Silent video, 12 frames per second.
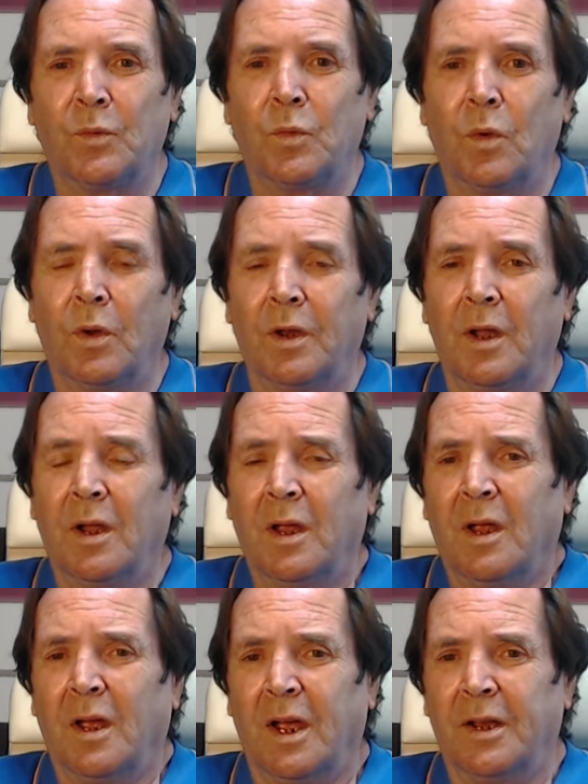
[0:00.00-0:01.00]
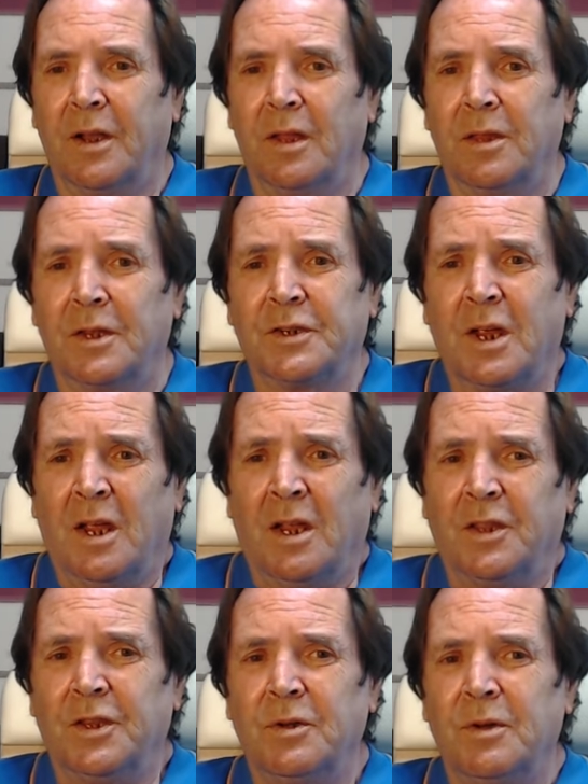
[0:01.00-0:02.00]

Warner and others, the